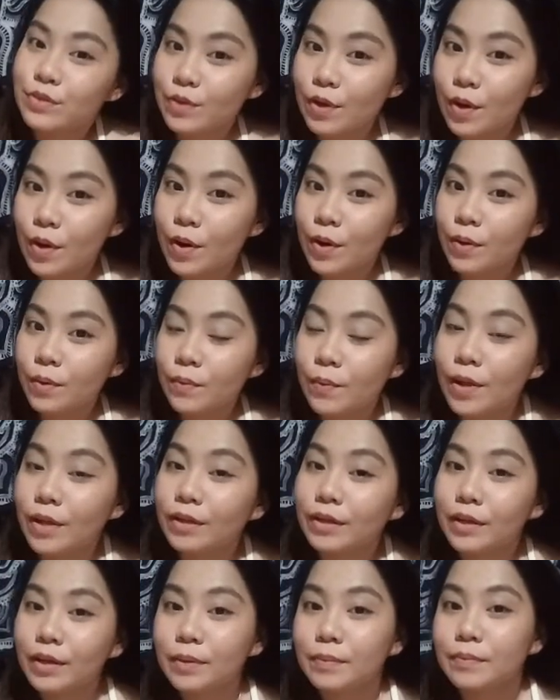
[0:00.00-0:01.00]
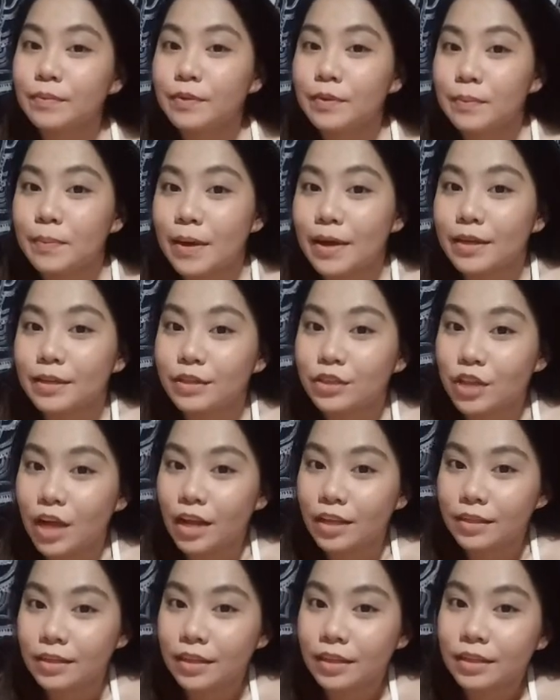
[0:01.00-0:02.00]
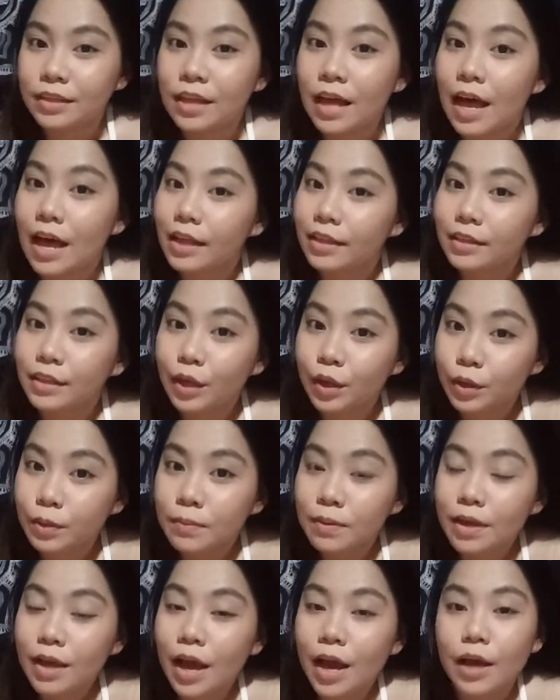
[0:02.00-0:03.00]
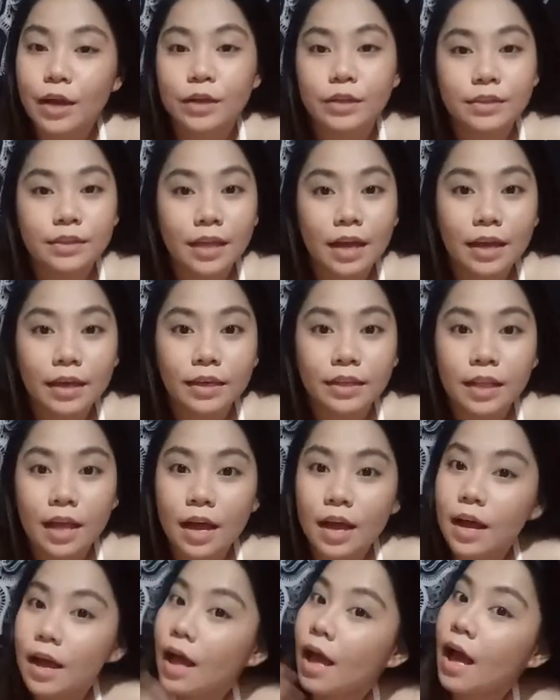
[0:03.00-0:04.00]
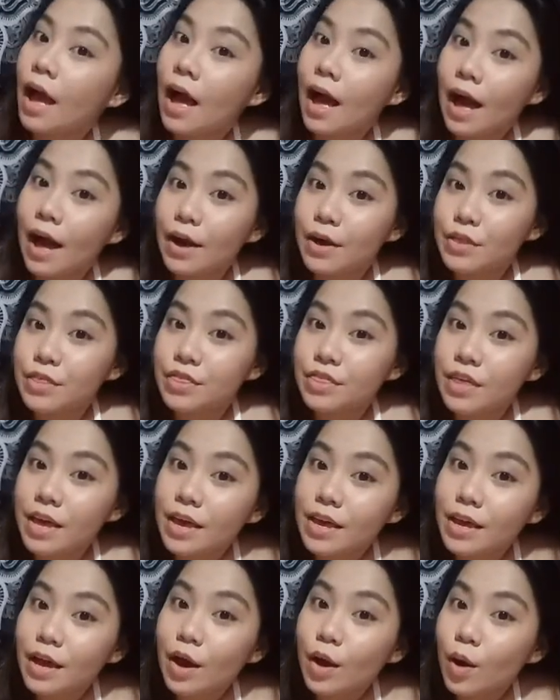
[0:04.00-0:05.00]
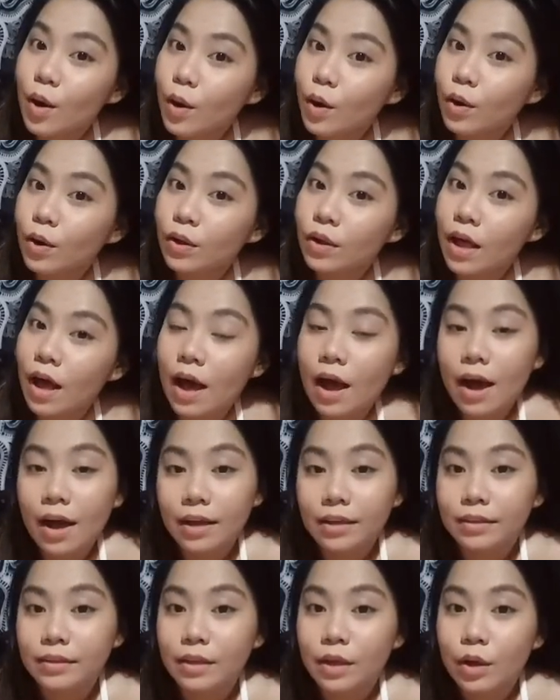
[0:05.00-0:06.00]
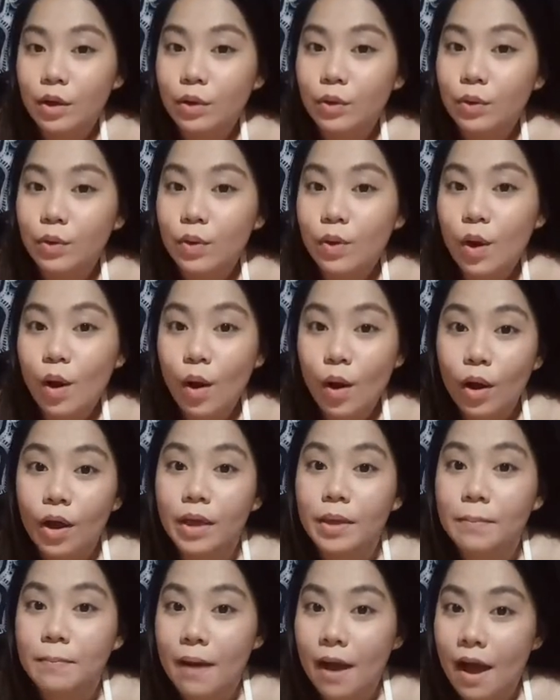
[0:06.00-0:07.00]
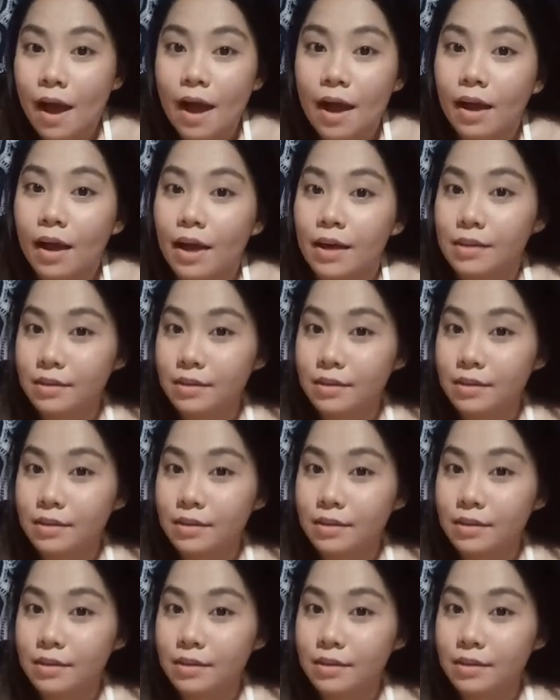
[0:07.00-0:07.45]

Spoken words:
So, welcome to my channel. At ngayon, magkakaroon tayo ng Althea Haul at kung okay ba ang